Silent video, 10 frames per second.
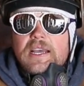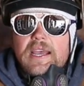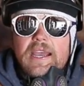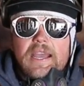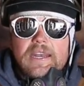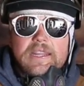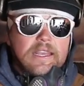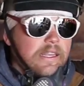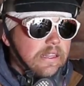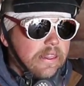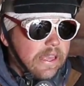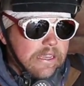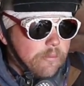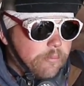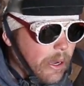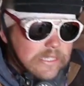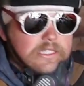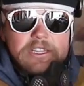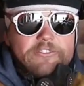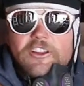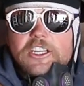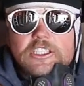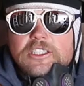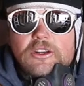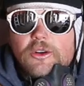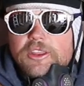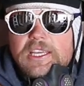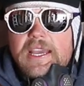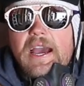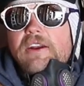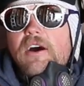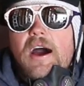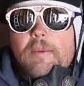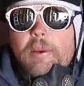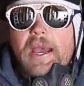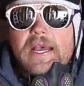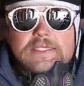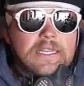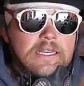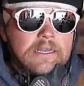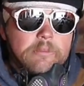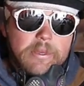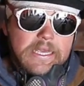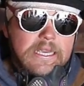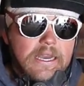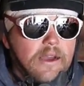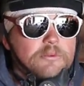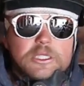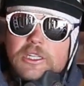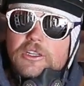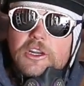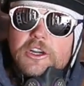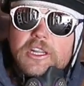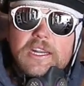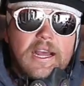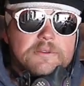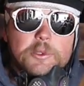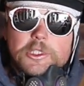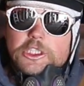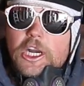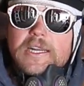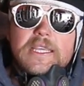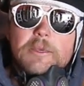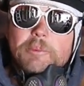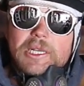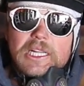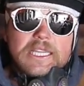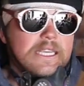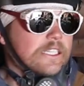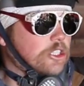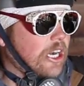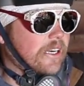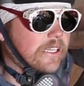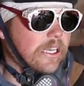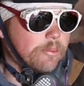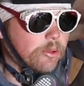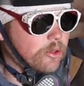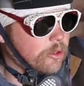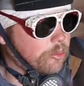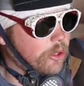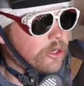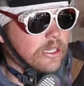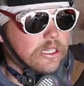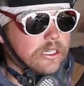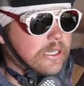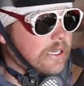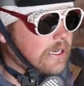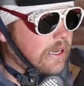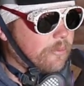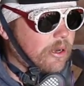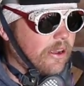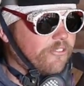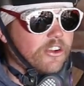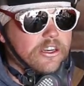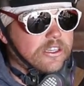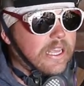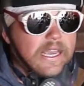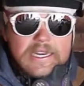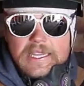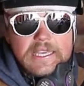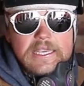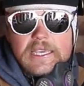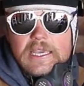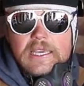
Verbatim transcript: and they can basically flush this whole thing out in a hot pass. Me, I'm still learning. I'm just trying to keep it clean, trying to keep it real pretty looking. I mean, I figure technique